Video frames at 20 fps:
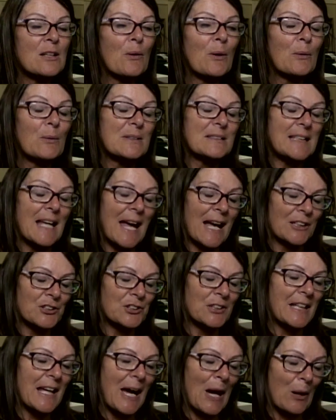It was
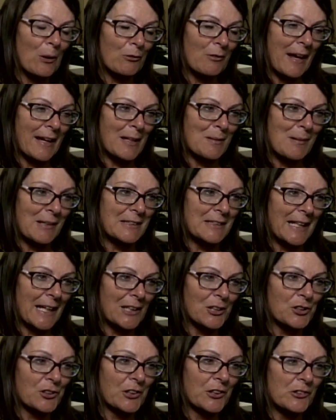actually our
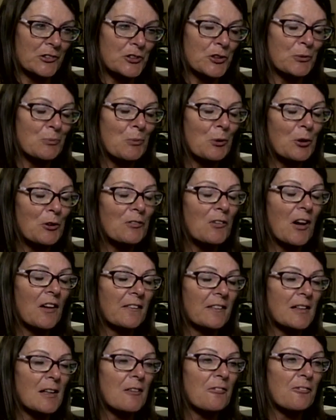recommendation to move
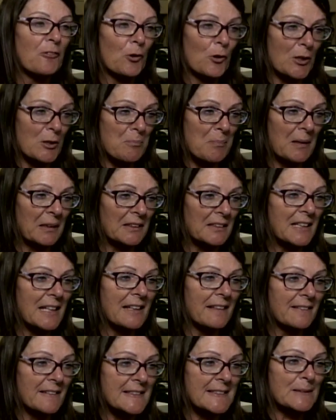on affordability
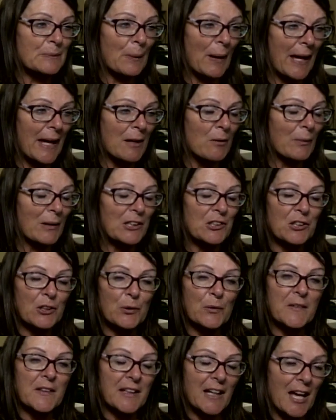in this way. We
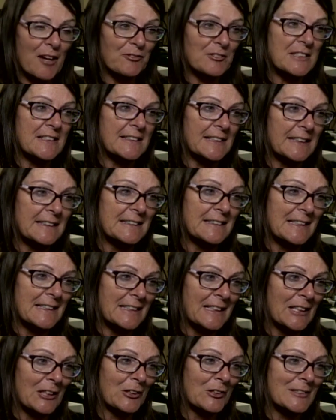knew that after 16
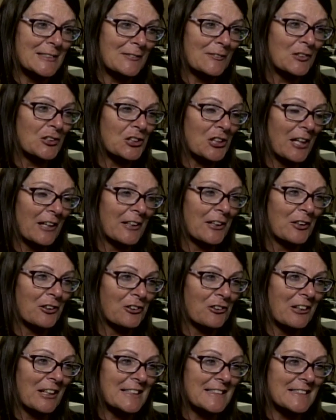years of the childcare
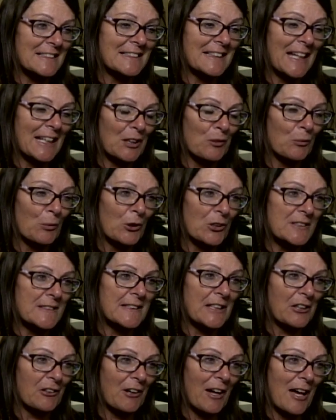crisis getting worse
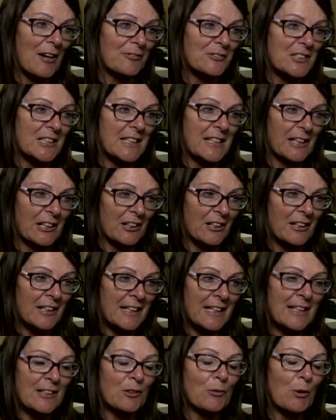year after year,
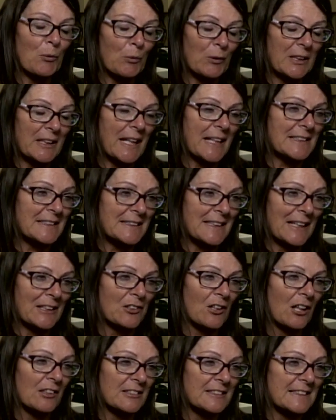that we wouldn't get to
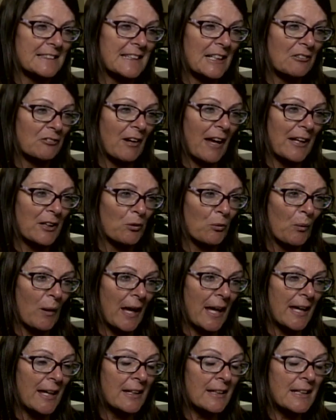$10 a day right
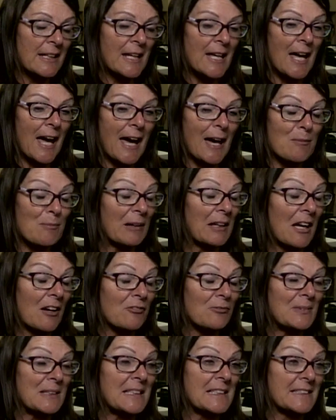away. But
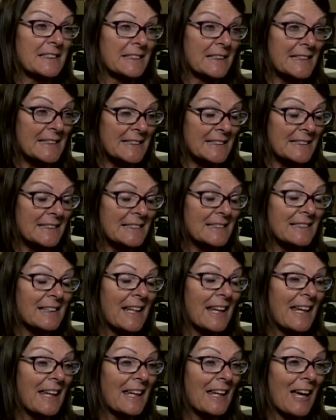government has listened.
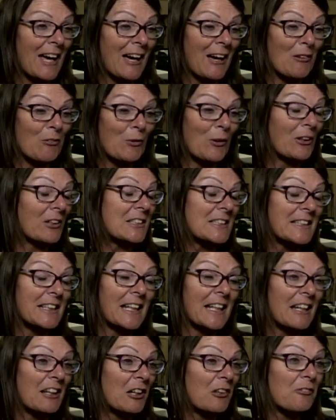We're
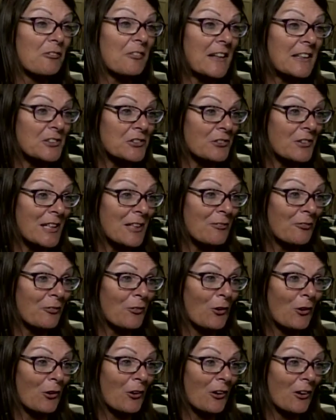declaring victory
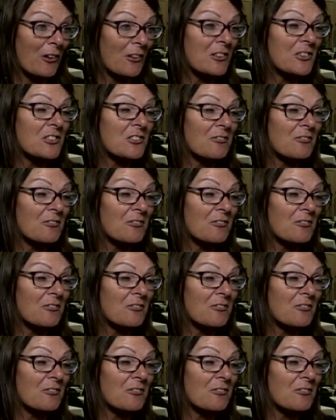for